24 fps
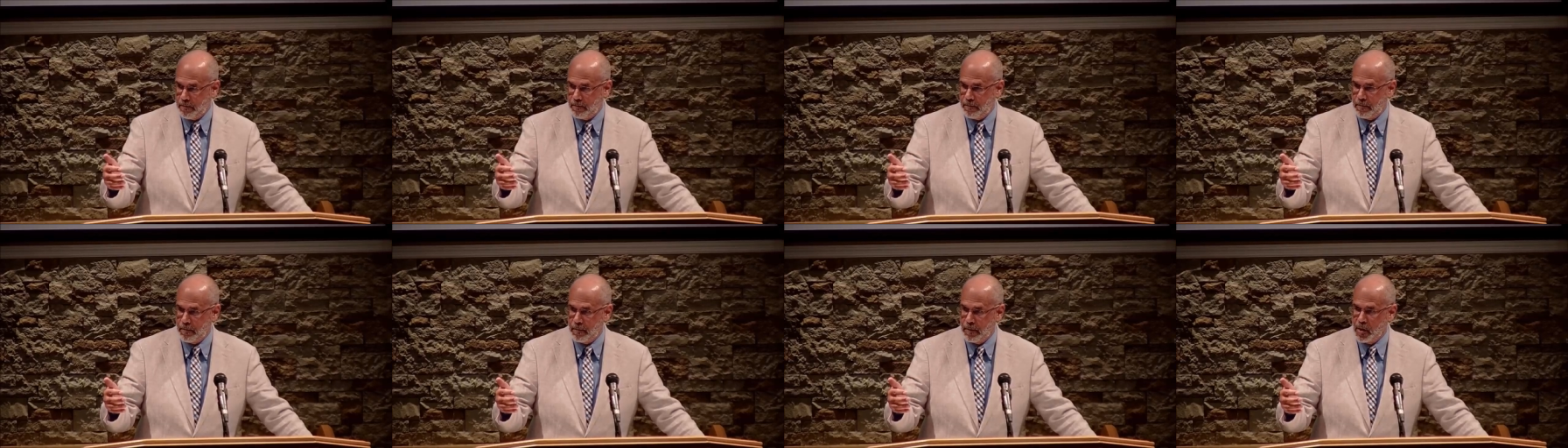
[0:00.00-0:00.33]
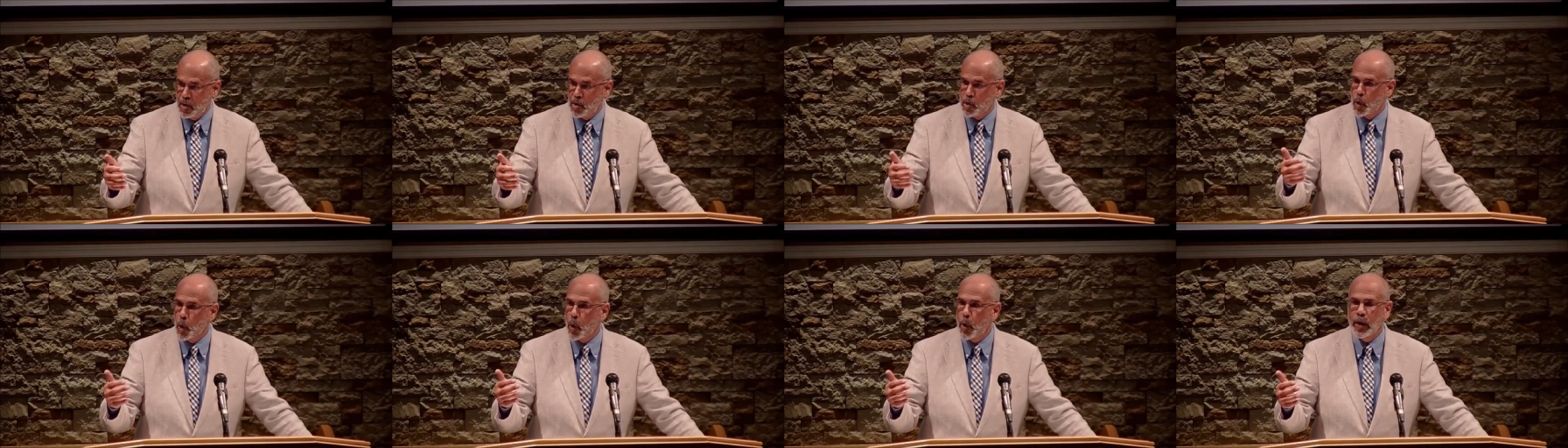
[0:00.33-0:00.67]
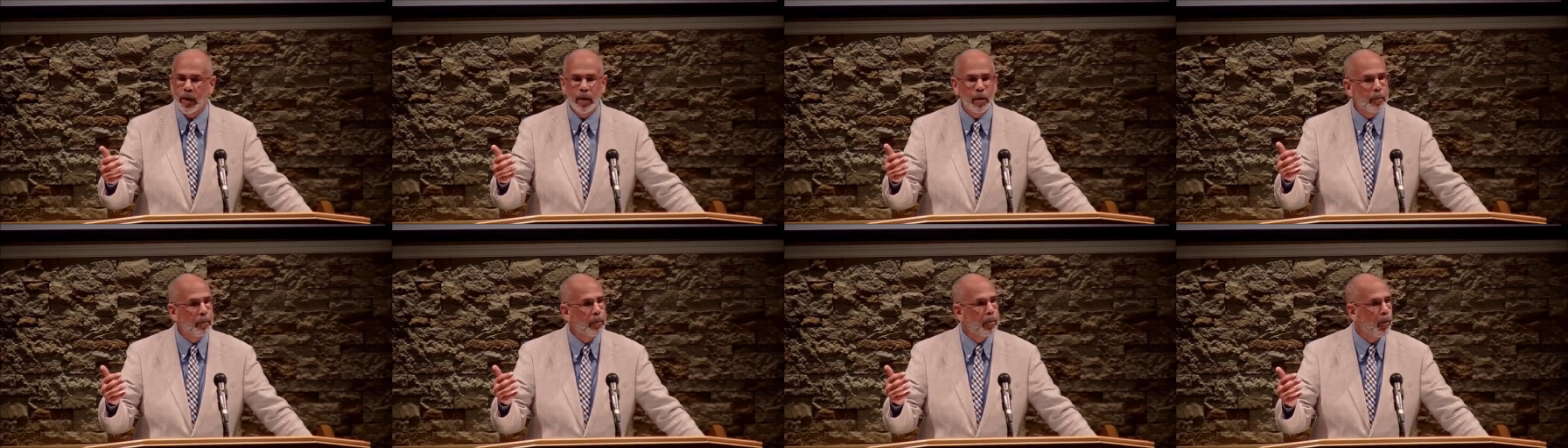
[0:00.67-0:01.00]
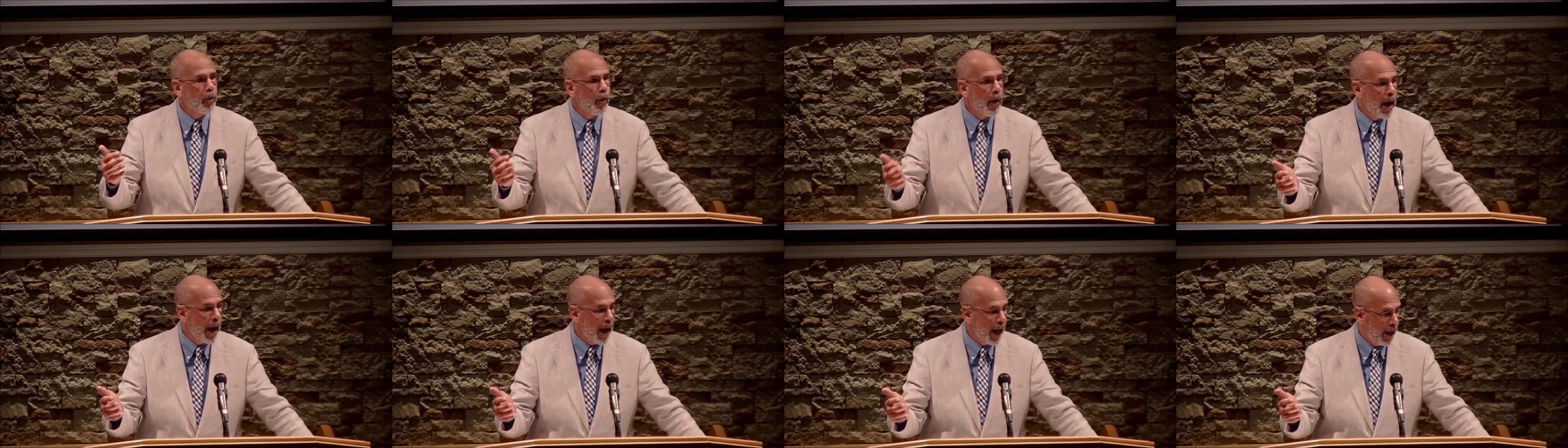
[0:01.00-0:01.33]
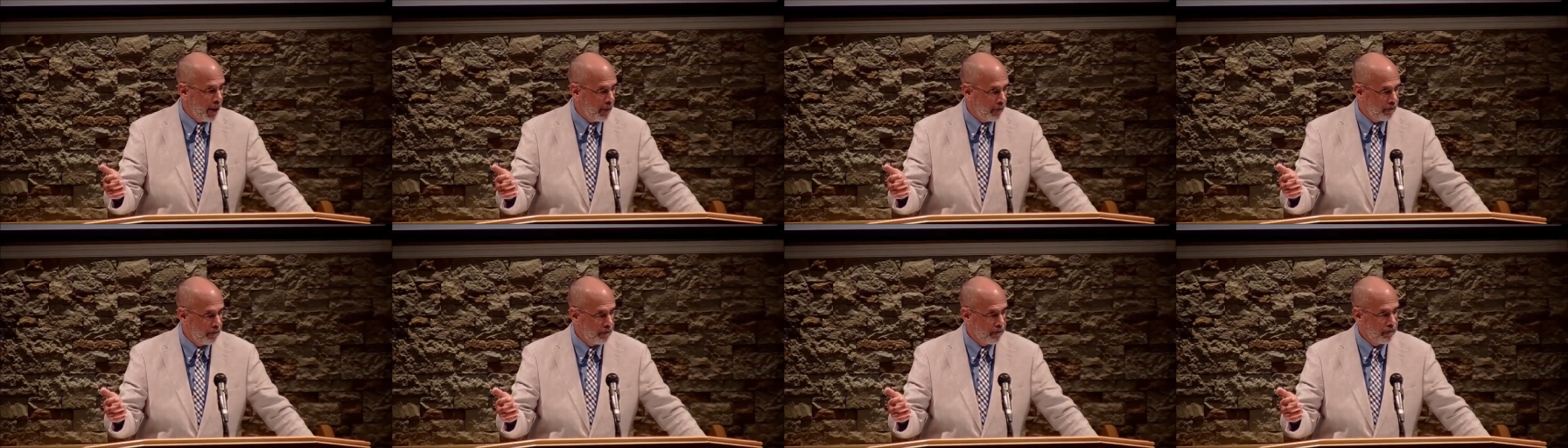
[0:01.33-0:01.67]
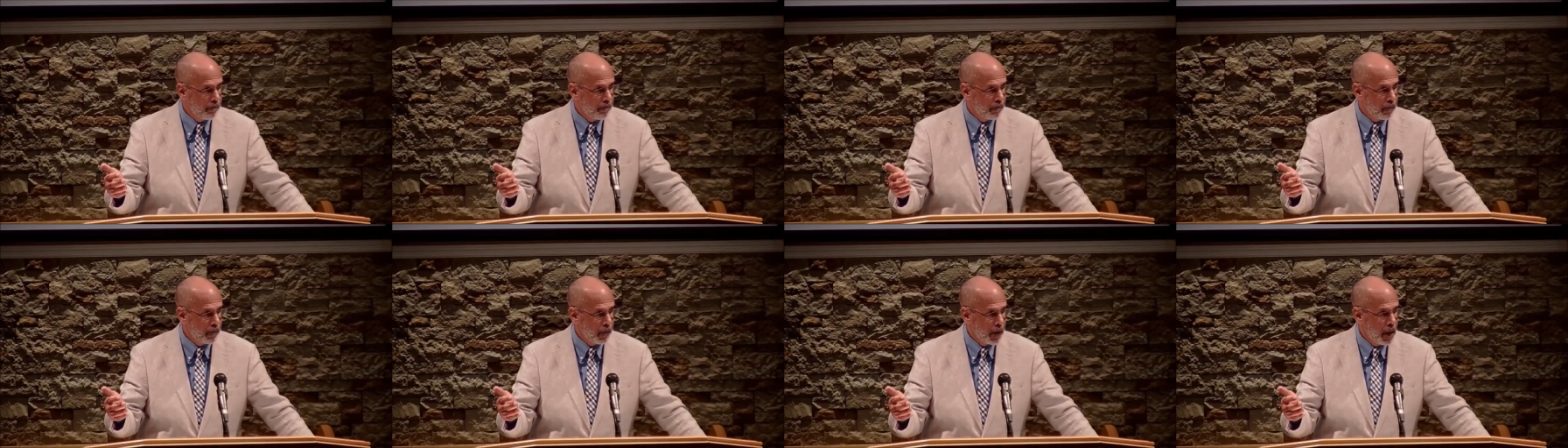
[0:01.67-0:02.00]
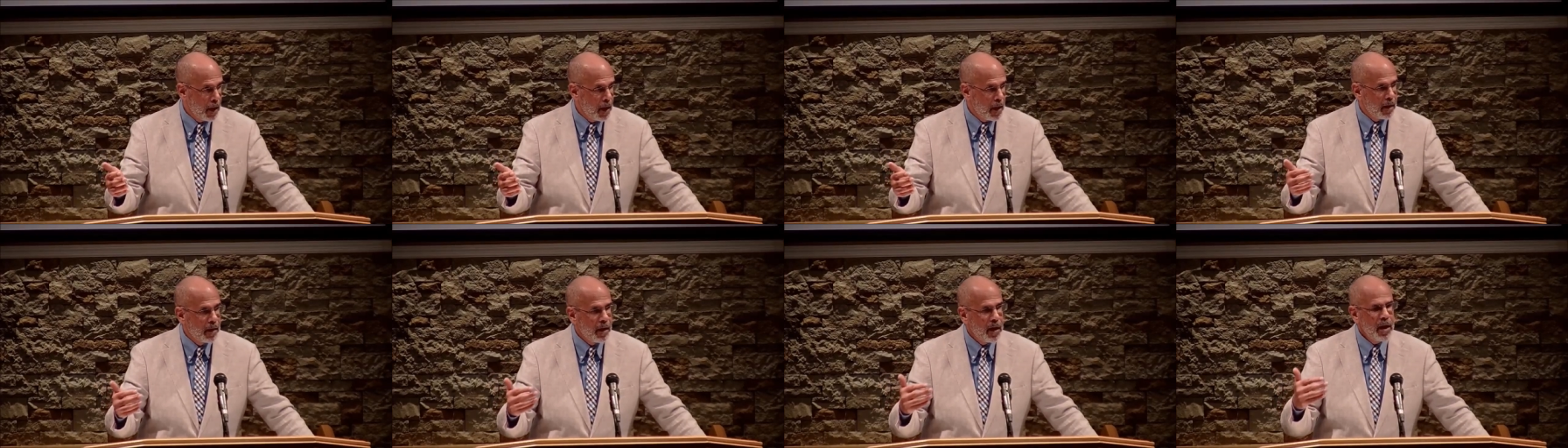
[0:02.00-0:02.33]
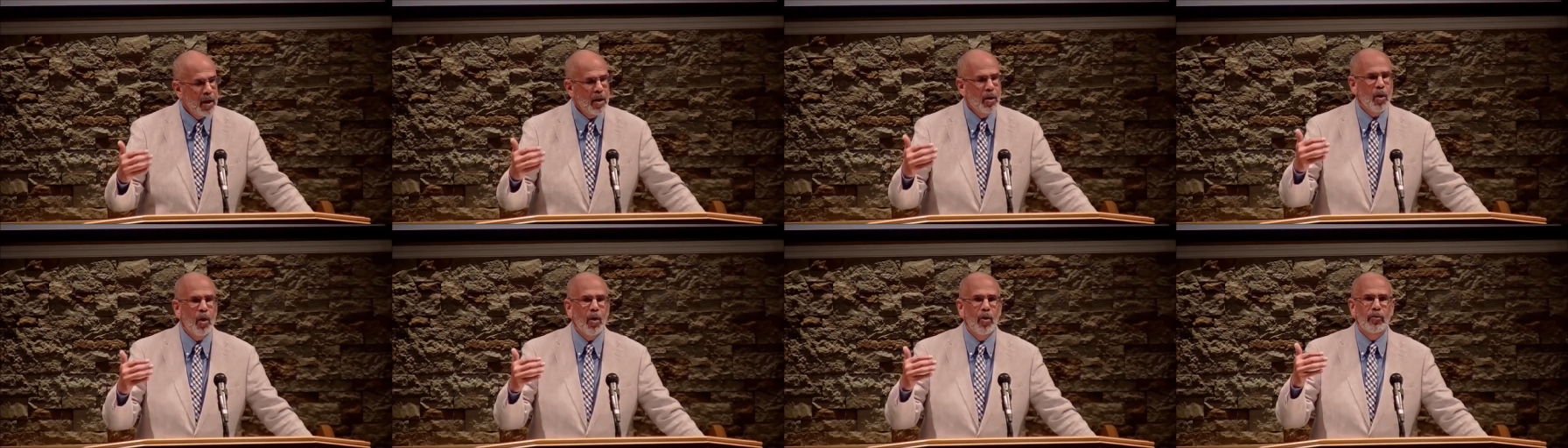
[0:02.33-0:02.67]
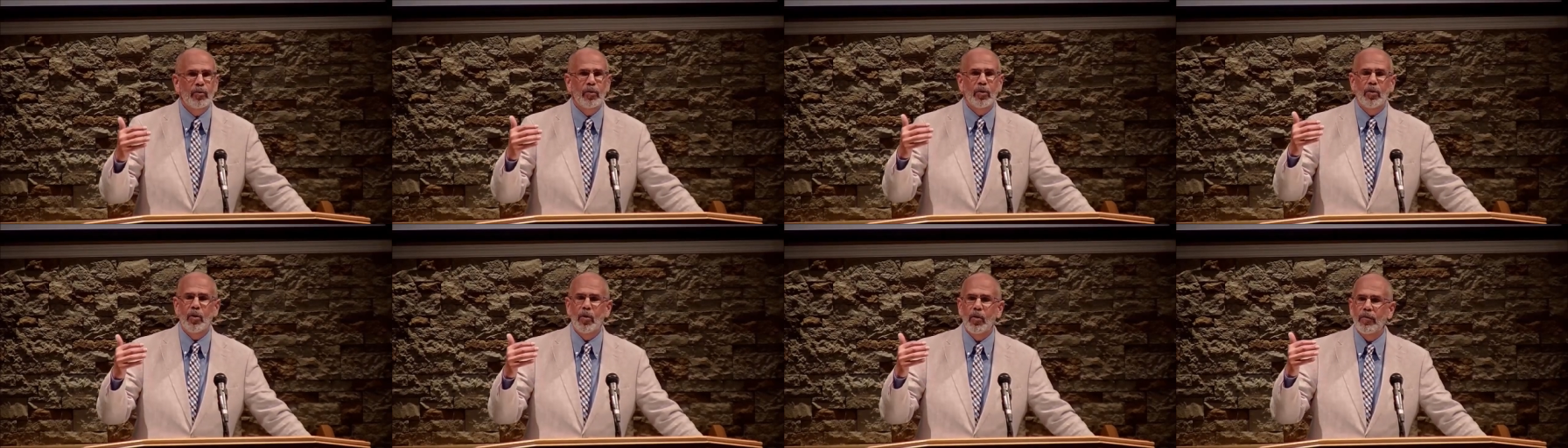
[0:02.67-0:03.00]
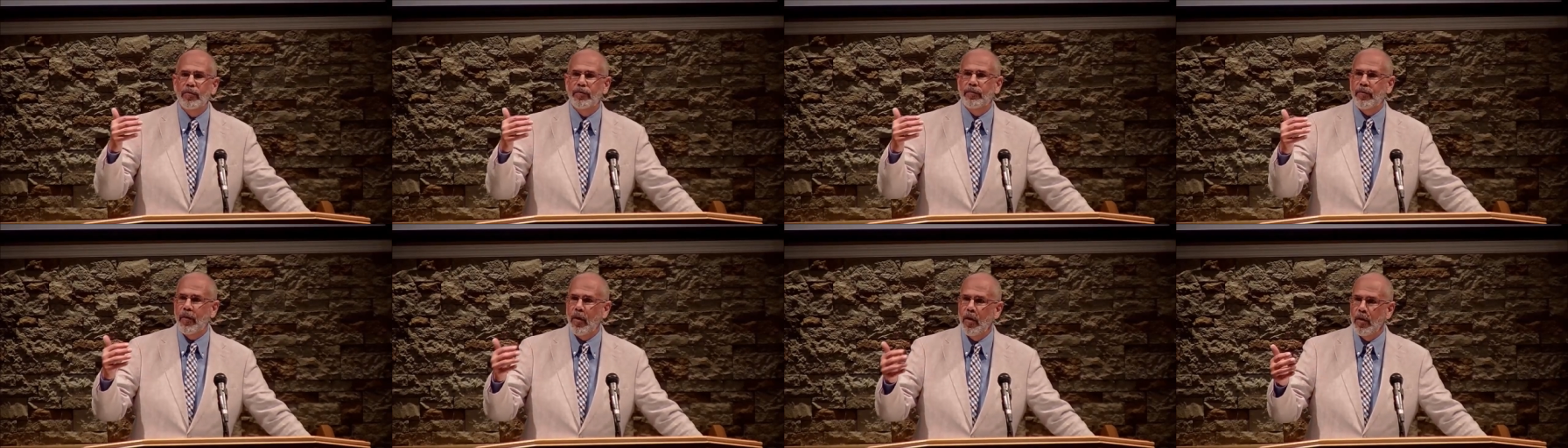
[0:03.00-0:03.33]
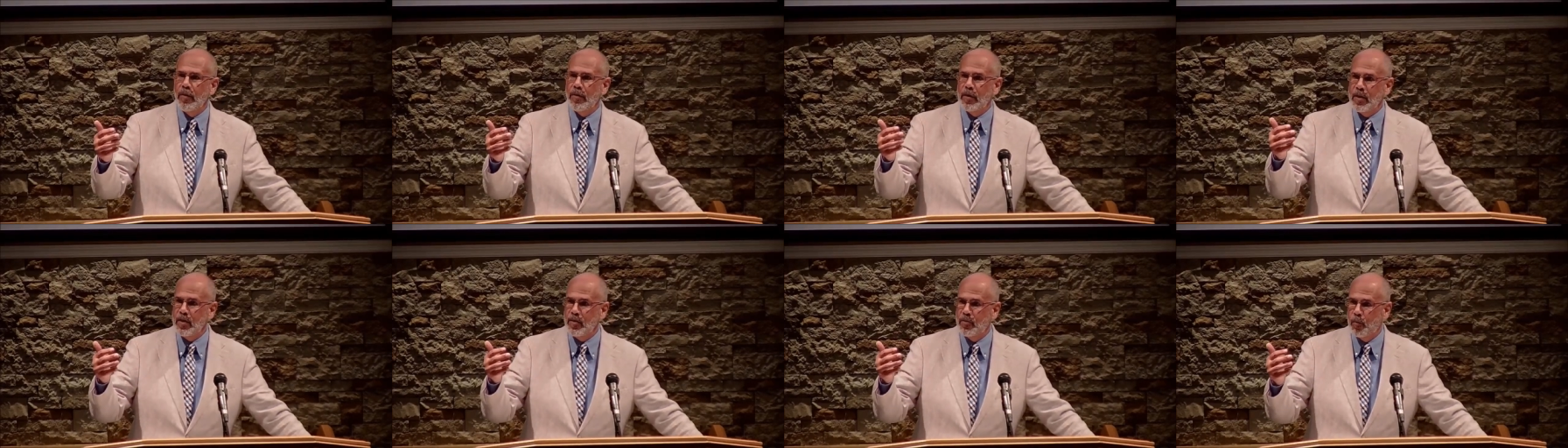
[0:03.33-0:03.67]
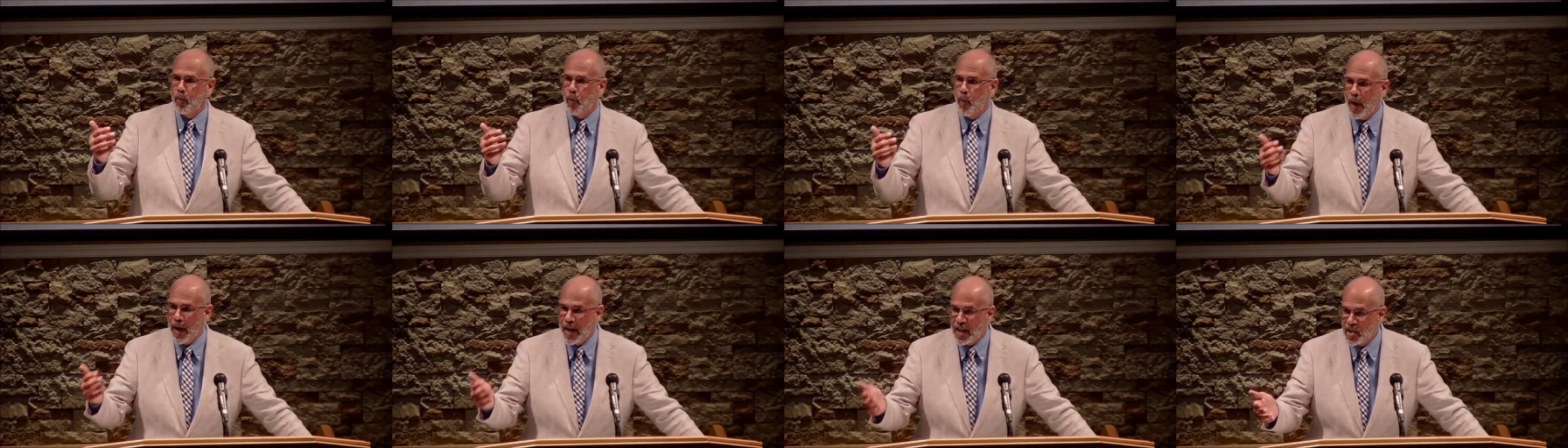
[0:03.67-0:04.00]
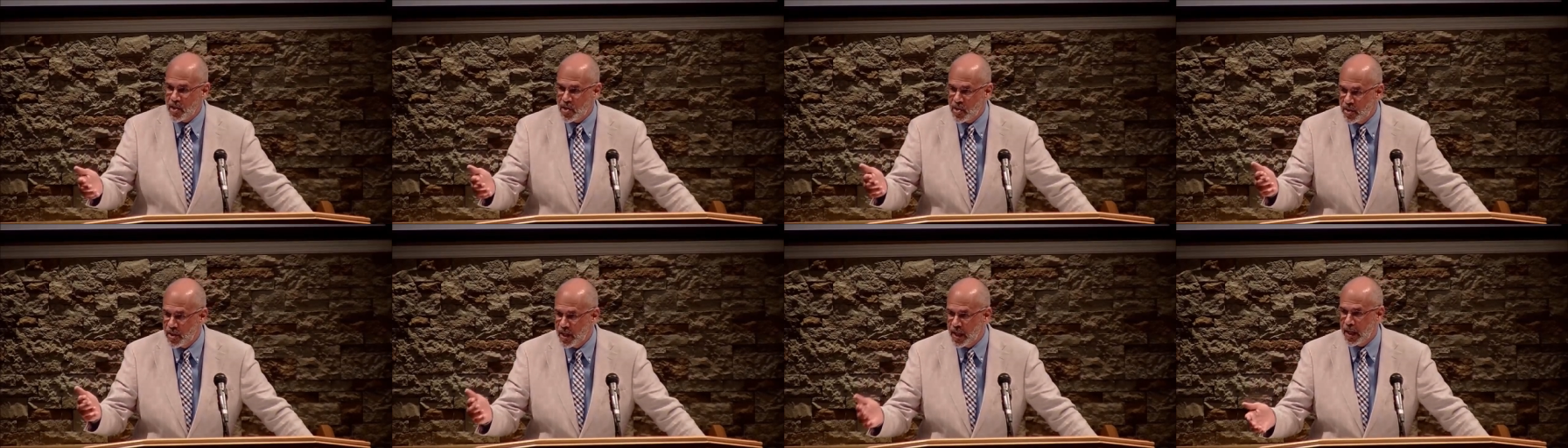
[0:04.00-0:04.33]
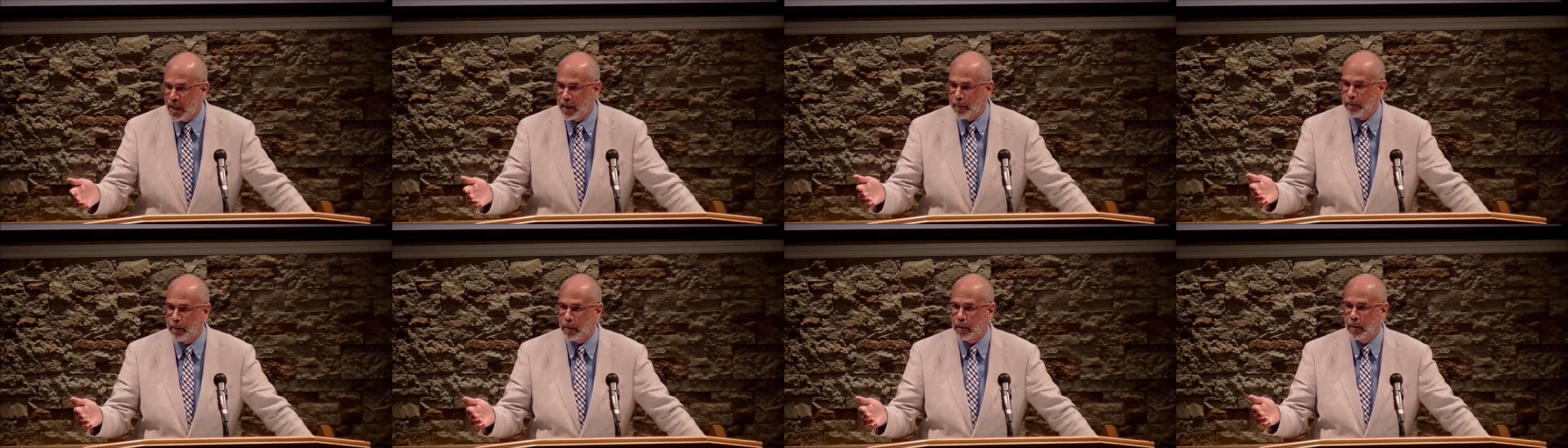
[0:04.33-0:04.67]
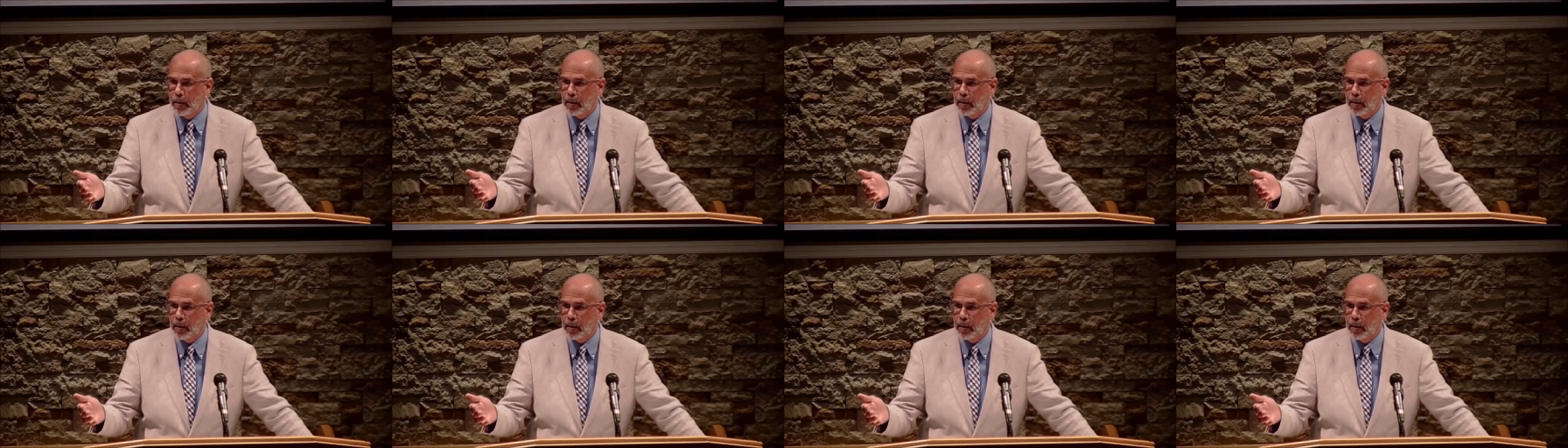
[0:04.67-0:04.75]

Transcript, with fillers: He's learning to pray. Then he goes a little further, he's waist deep.